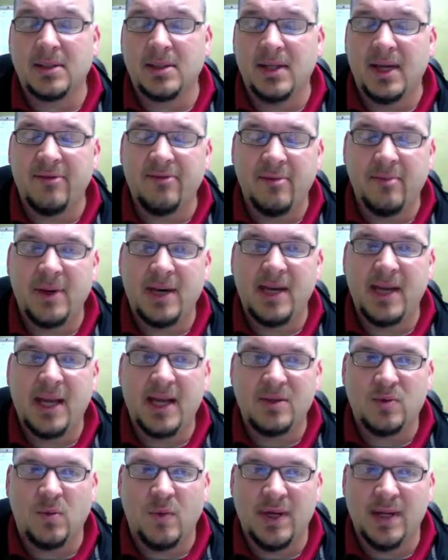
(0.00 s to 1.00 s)
and everybody
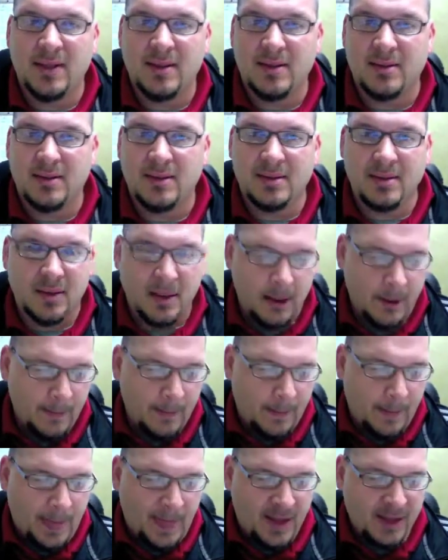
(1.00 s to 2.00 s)
has weaknesses.
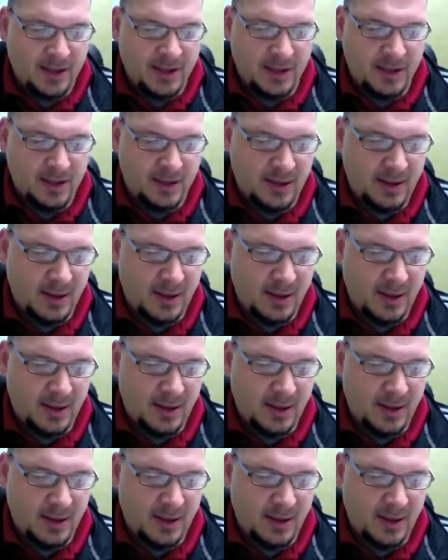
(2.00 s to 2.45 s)
It's just